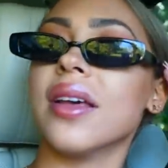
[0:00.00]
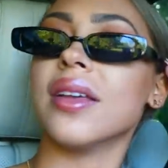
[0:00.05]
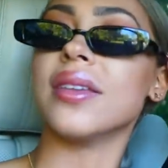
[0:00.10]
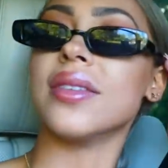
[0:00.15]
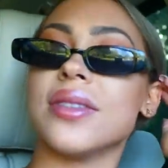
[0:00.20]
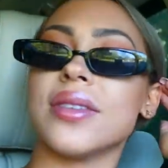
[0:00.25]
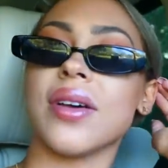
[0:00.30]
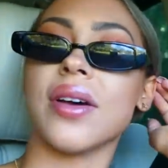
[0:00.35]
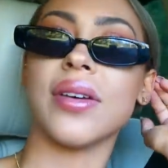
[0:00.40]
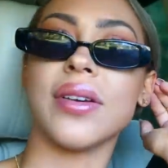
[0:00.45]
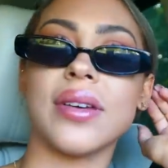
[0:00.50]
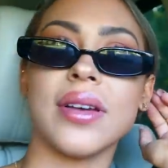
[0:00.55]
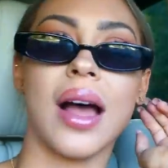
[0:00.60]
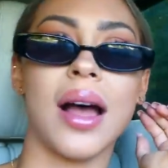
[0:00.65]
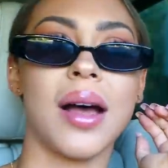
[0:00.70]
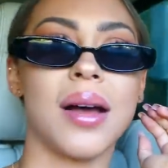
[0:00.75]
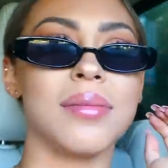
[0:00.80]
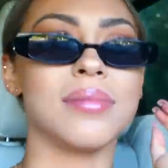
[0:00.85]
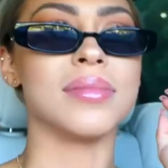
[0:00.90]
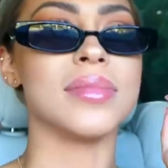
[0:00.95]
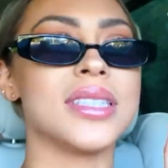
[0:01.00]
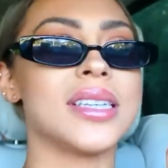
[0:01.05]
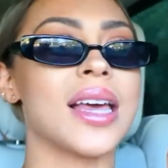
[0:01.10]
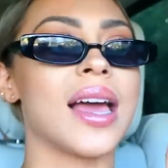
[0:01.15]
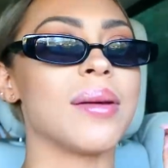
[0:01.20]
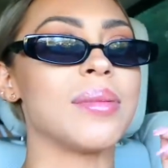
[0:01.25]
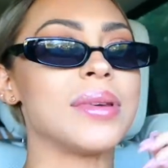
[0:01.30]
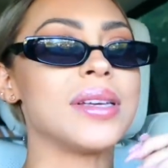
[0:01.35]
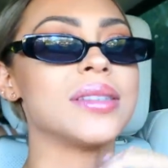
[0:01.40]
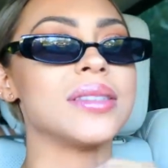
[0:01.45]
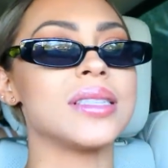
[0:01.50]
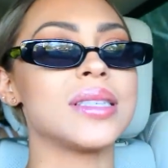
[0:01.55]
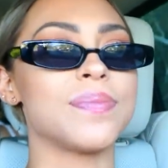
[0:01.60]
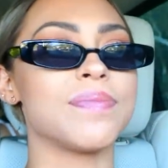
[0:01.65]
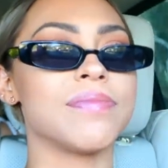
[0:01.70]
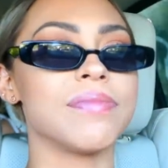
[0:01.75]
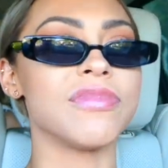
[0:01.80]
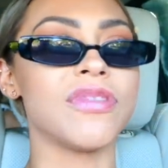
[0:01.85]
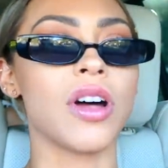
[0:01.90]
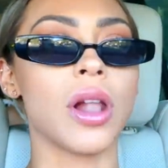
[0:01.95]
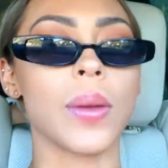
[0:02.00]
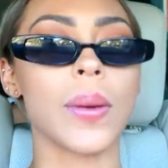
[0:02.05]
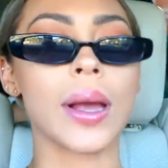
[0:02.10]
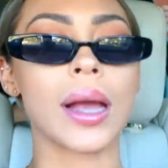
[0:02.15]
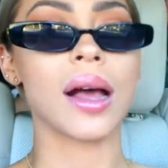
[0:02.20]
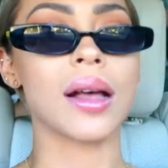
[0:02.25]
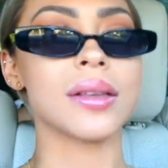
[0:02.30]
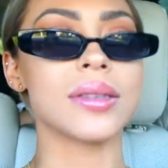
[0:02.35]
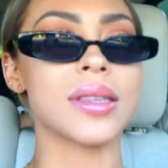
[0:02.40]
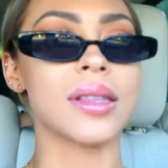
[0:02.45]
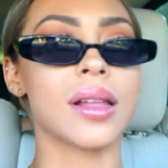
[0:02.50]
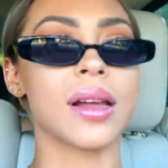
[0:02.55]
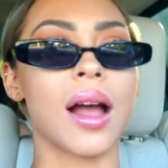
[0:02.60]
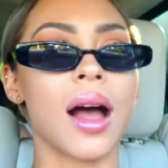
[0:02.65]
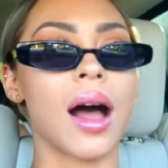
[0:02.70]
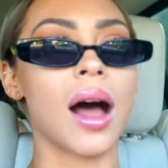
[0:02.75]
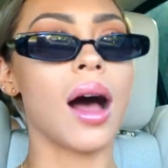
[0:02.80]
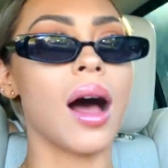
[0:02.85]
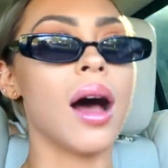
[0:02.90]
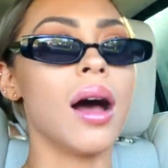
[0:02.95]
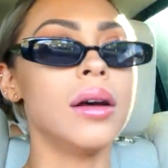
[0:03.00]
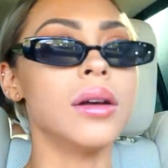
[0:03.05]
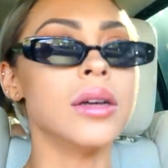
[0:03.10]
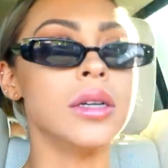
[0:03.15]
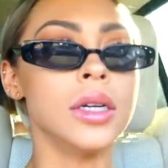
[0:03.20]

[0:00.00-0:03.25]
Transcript: So Tammy's following us in the car